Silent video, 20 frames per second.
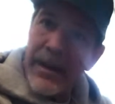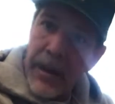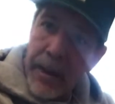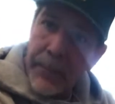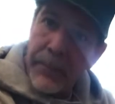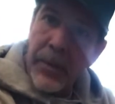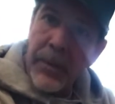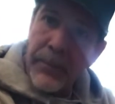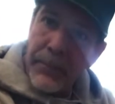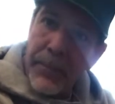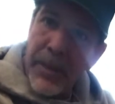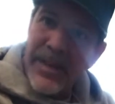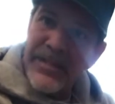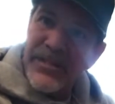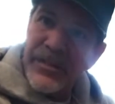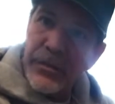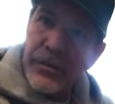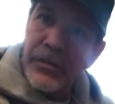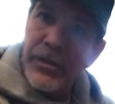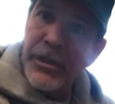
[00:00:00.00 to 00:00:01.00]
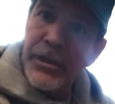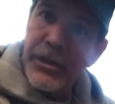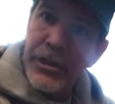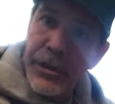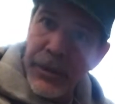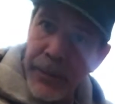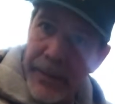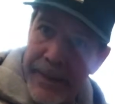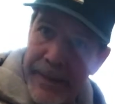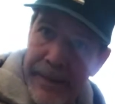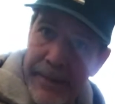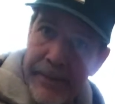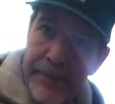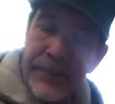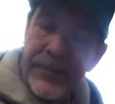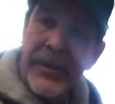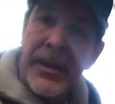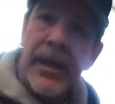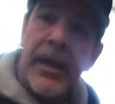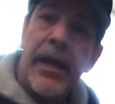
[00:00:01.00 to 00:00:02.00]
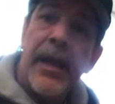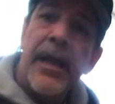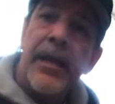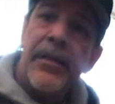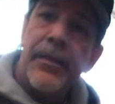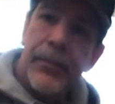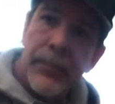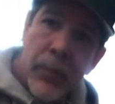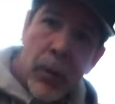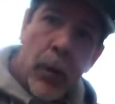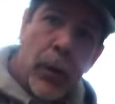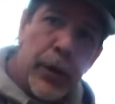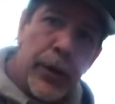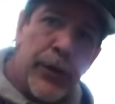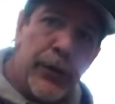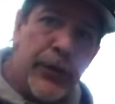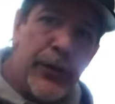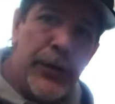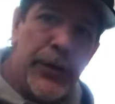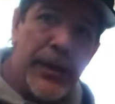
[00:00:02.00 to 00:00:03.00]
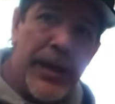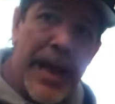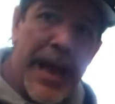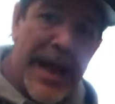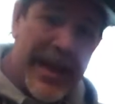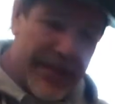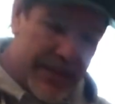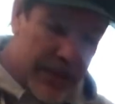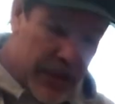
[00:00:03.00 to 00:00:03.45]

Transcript: upper muscle to do it. The more you do that, the